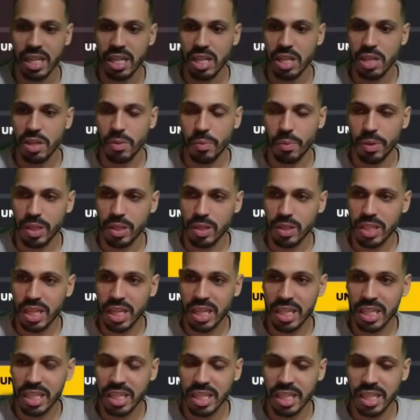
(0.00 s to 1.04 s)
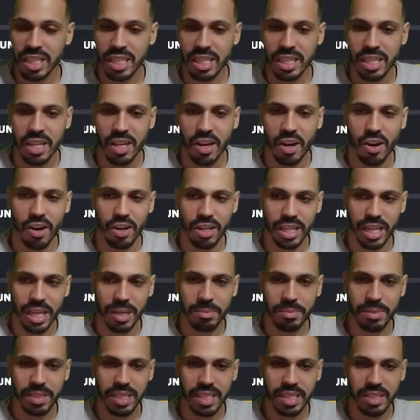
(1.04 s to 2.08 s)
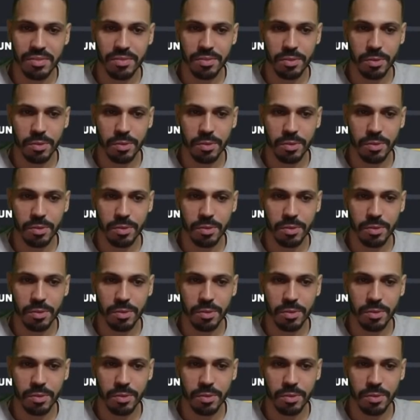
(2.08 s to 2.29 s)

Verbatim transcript: We looking good on M T for